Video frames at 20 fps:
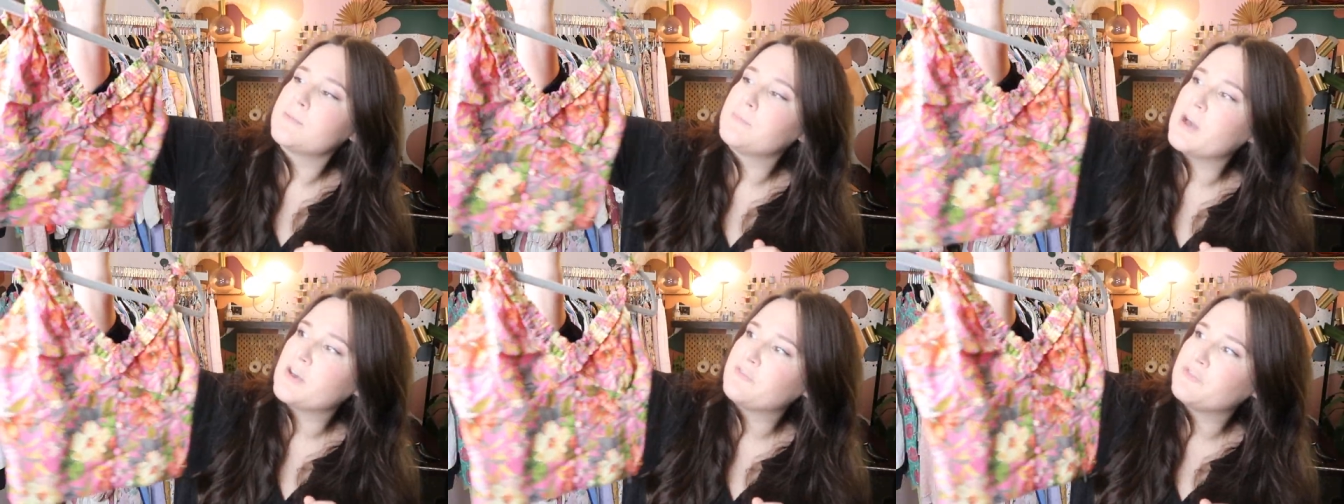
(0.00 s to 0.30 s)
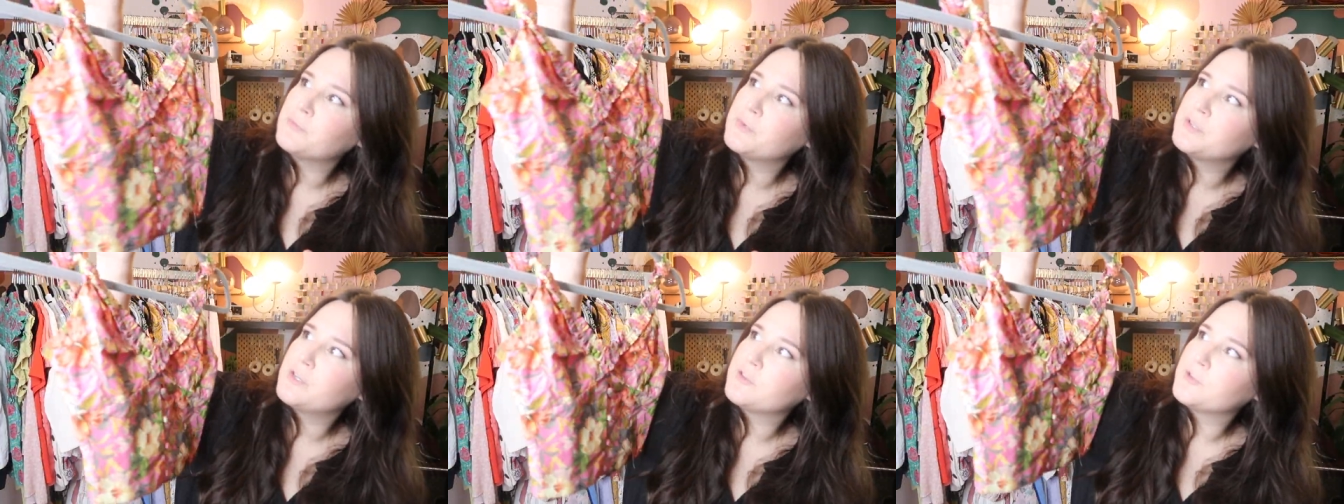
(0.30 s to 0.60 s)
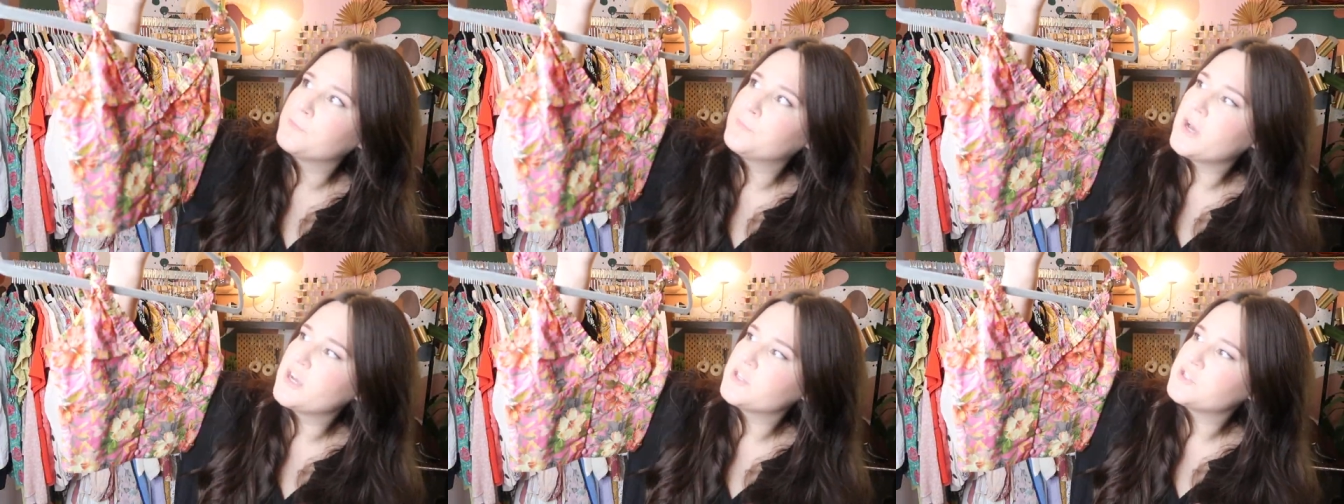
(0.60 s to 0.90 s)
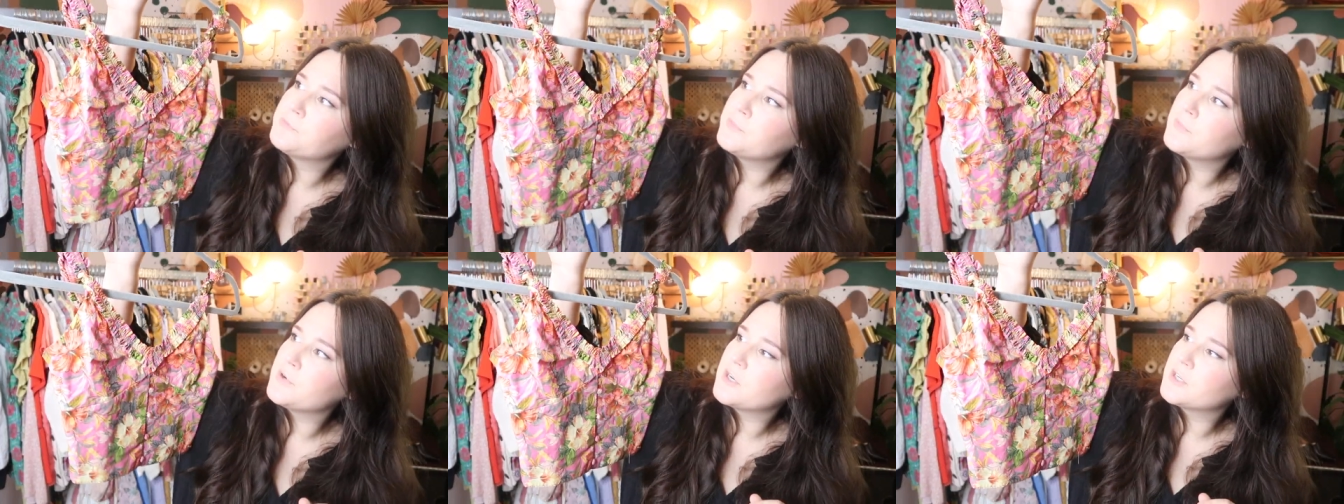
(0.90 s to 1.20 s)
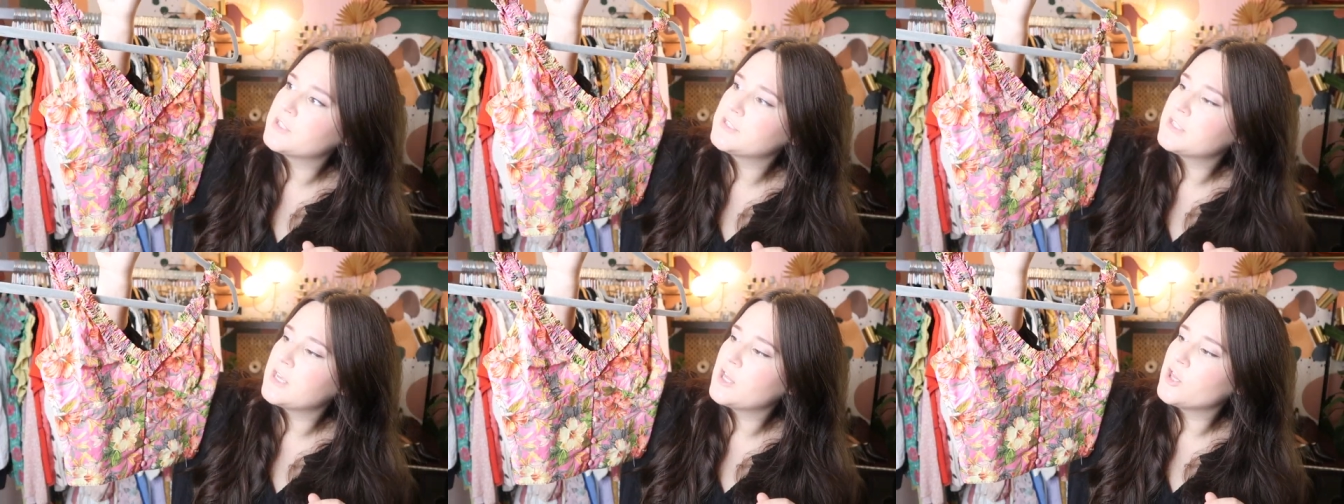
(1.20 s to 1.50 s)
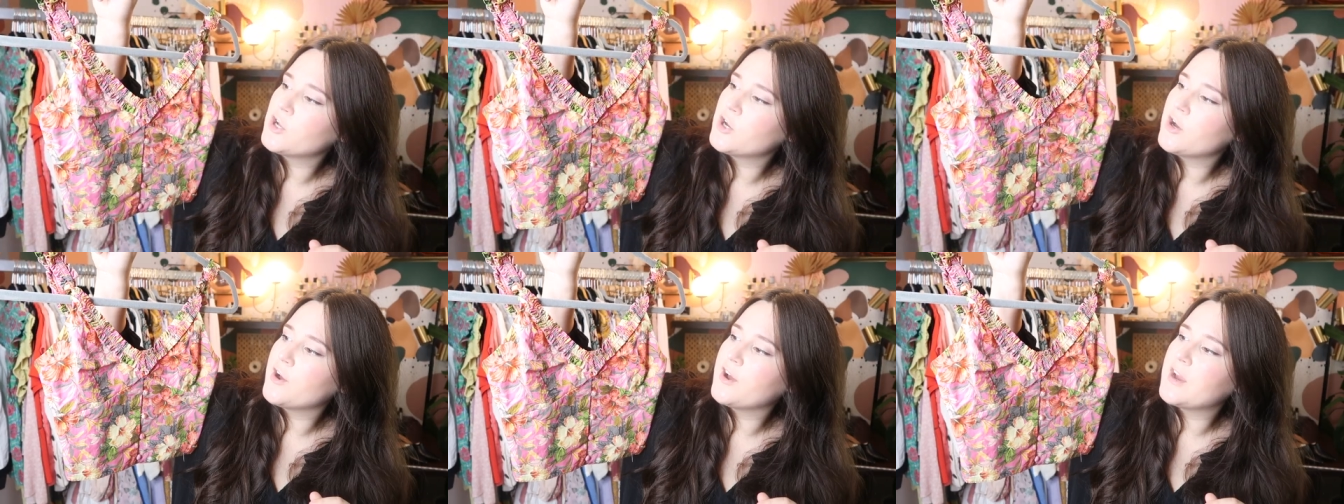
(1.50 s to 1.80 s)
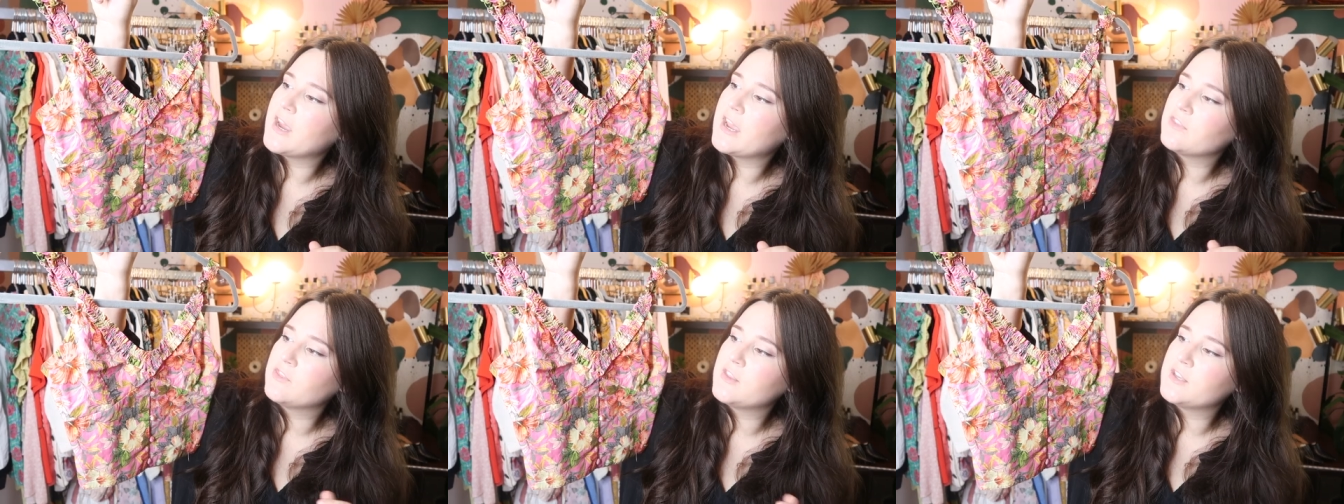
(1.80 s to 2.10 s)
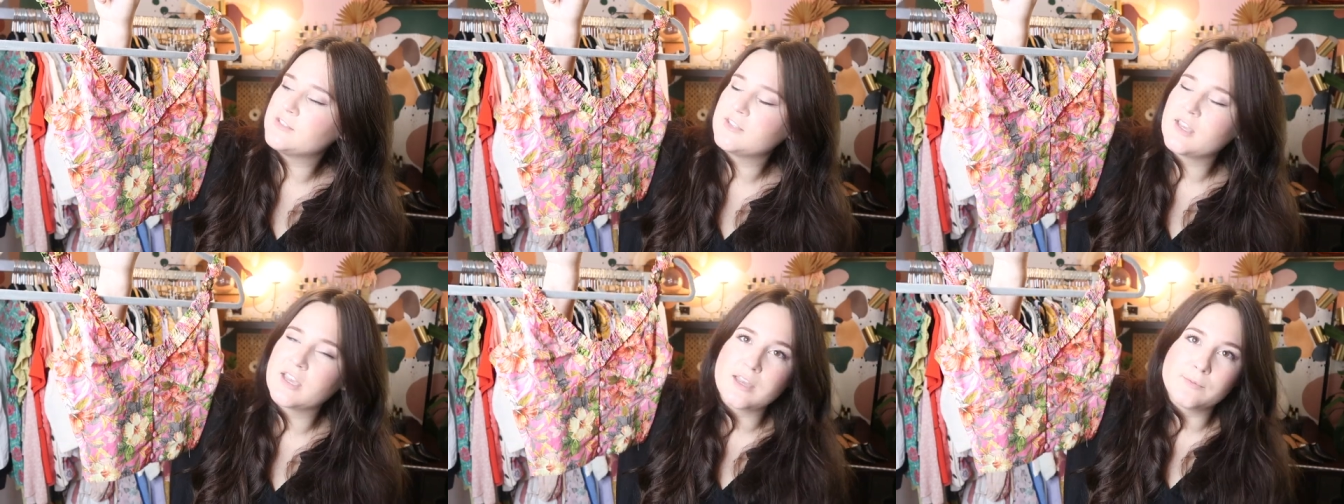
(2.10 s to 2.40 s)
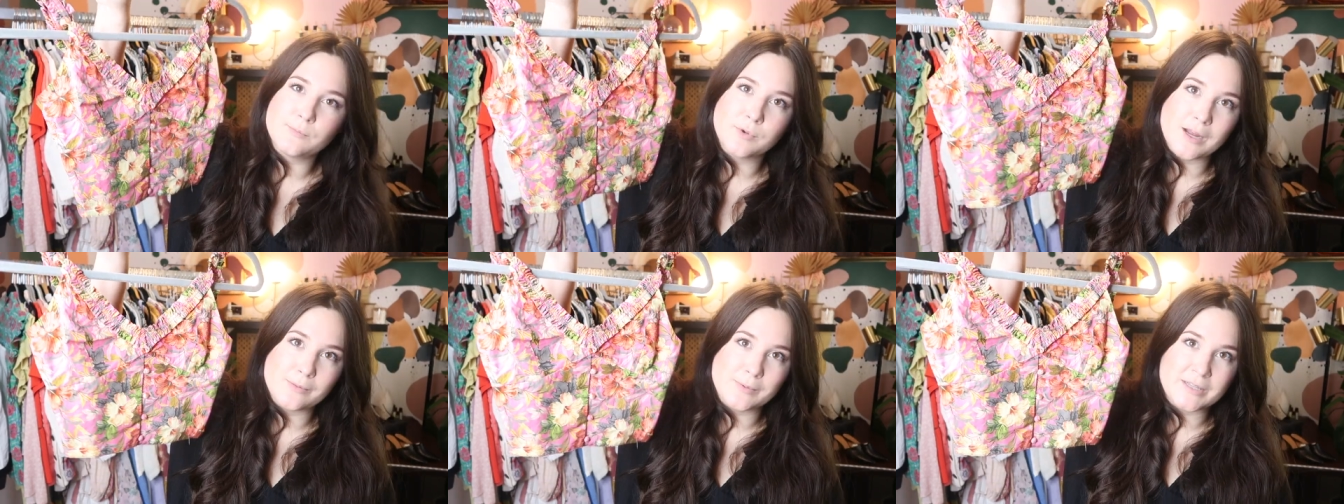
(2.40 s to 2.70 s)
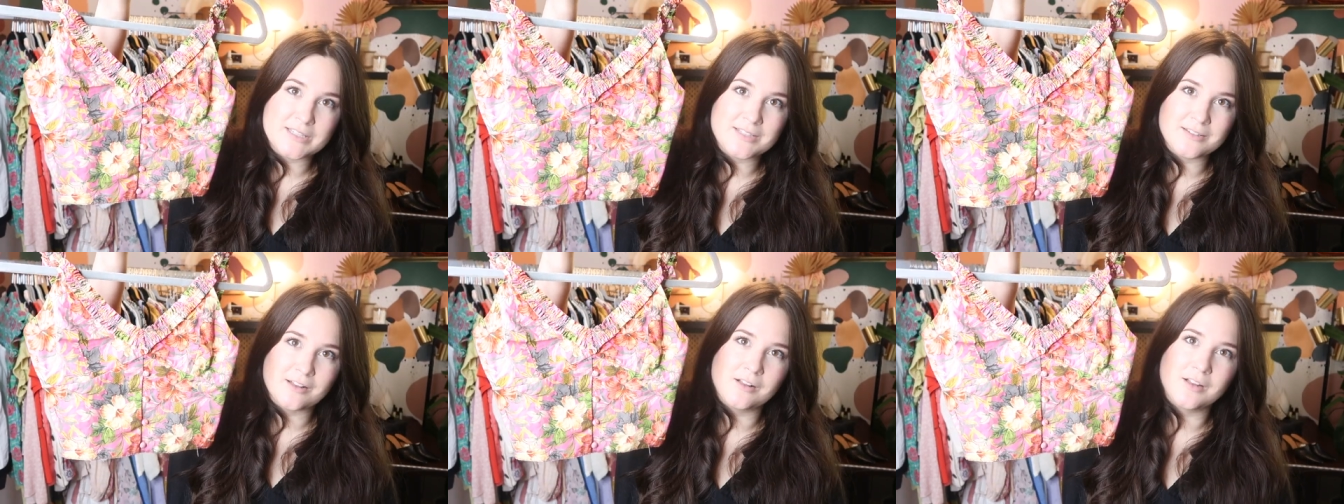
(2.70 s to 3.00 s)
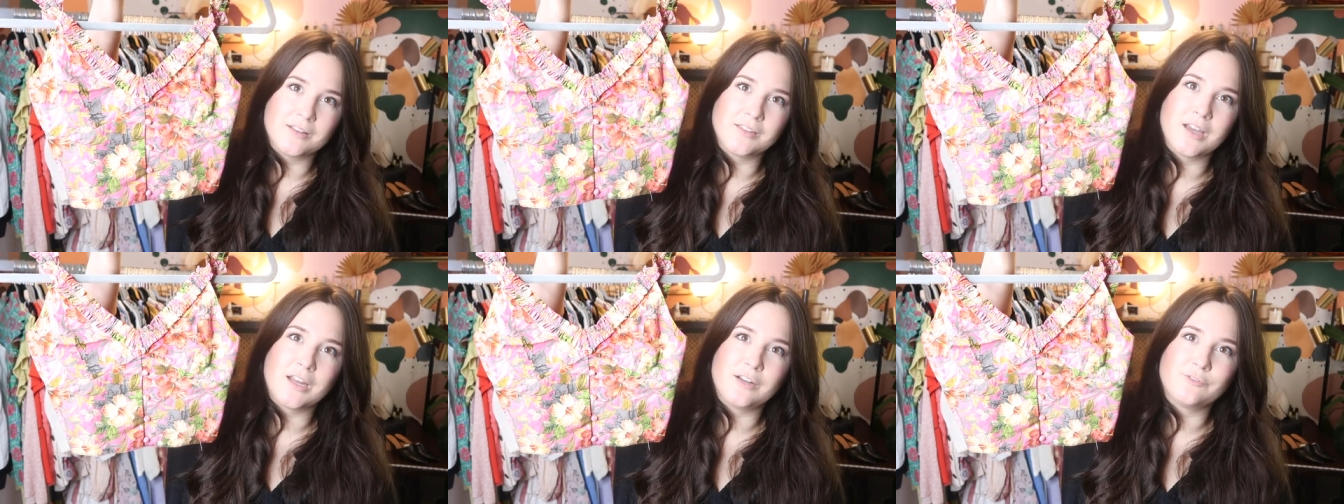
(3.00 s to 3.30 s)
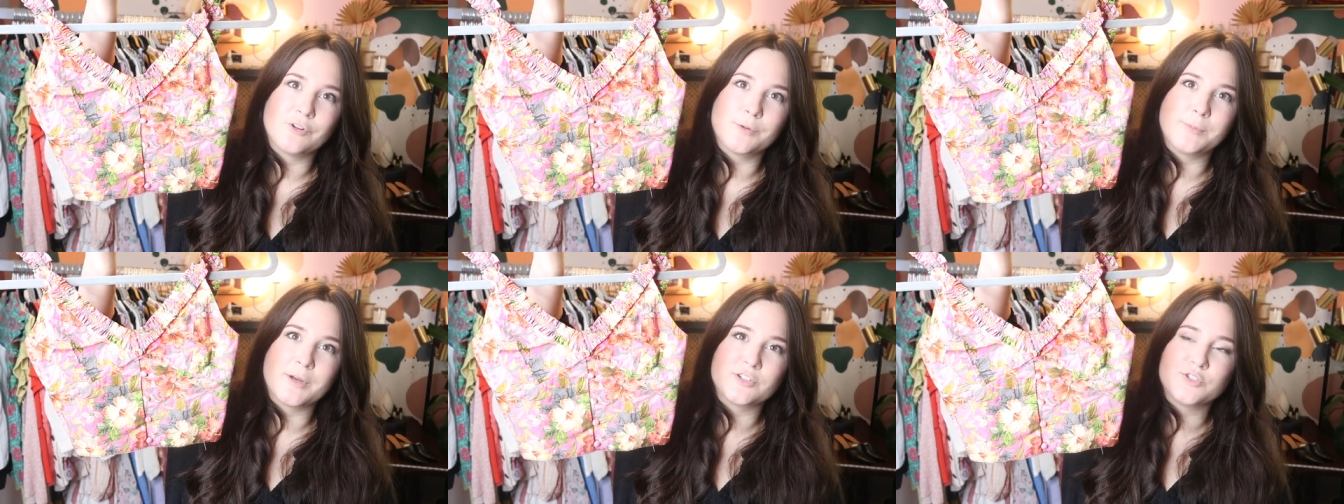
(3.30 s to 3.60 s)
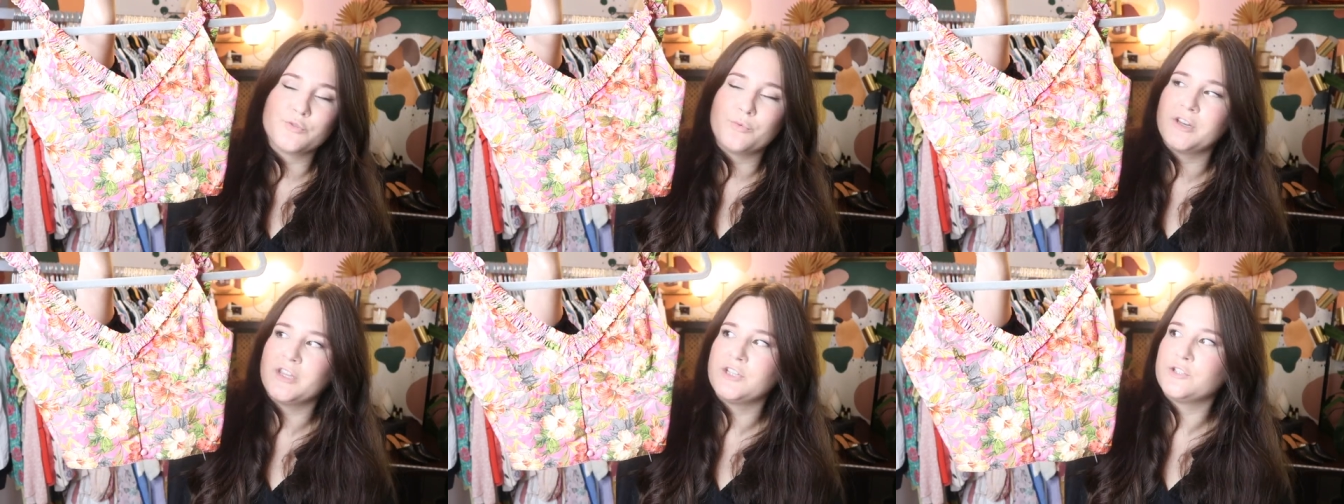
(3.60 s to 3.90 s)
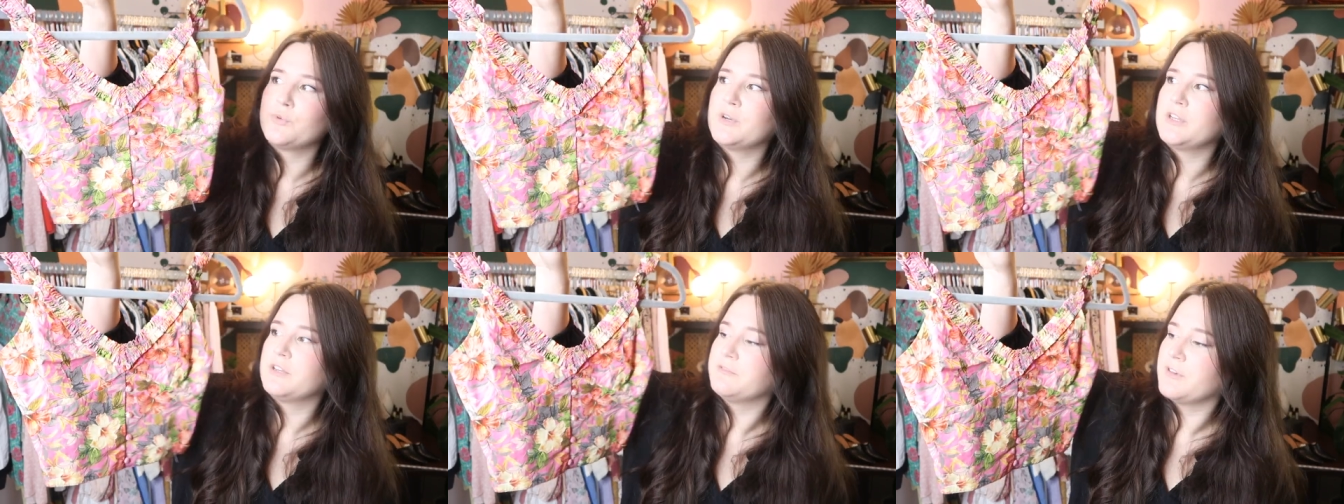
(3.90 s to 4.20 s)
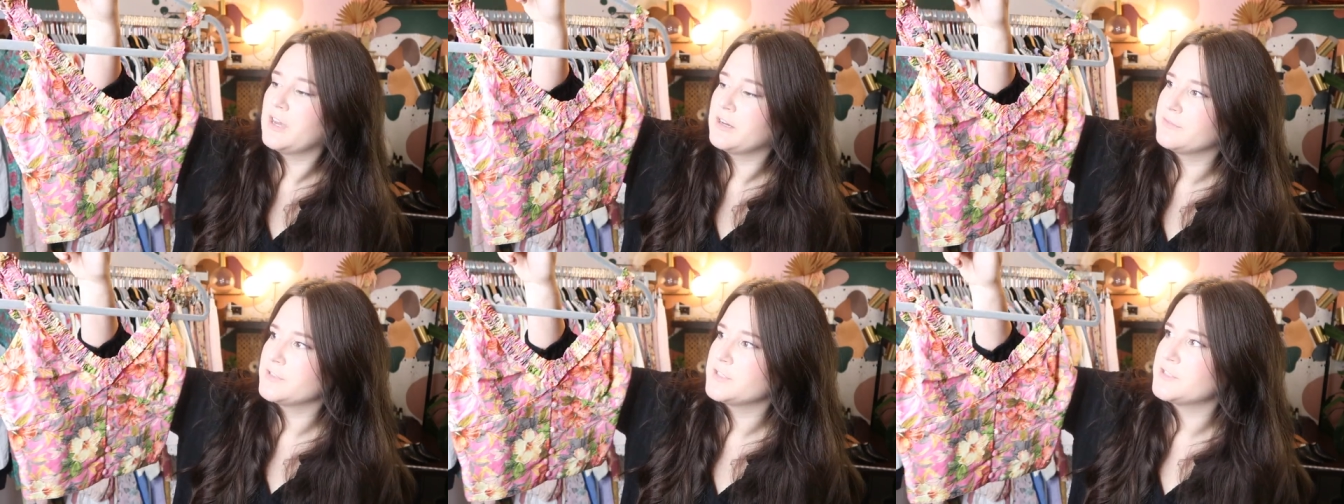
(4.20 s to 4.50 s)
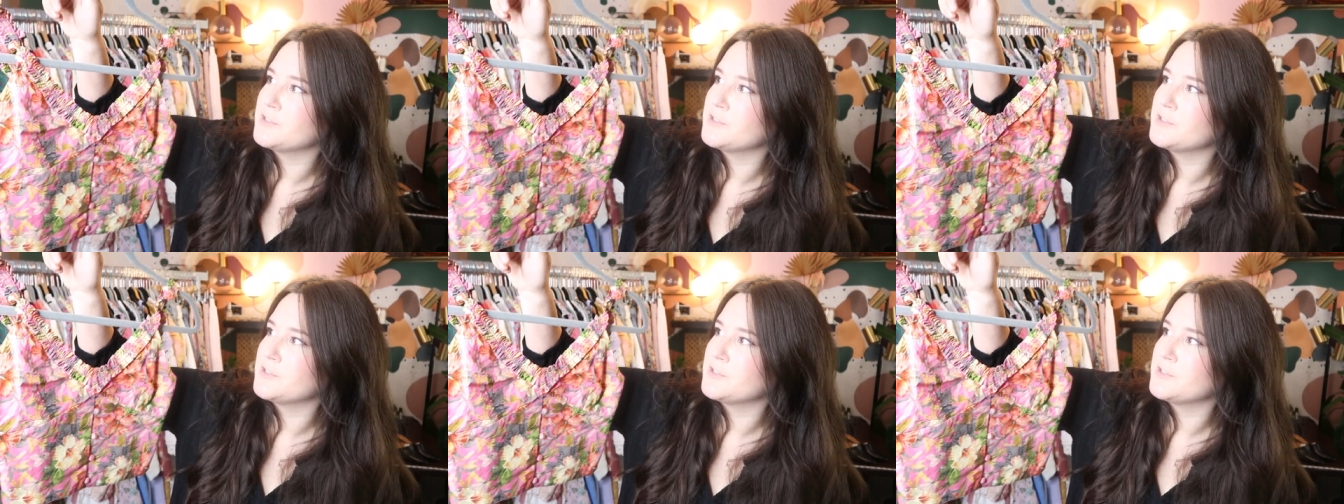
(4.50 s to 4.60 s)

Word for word: I bought from another Poshmark seller, and this I can probably sell online for about 20, 25 or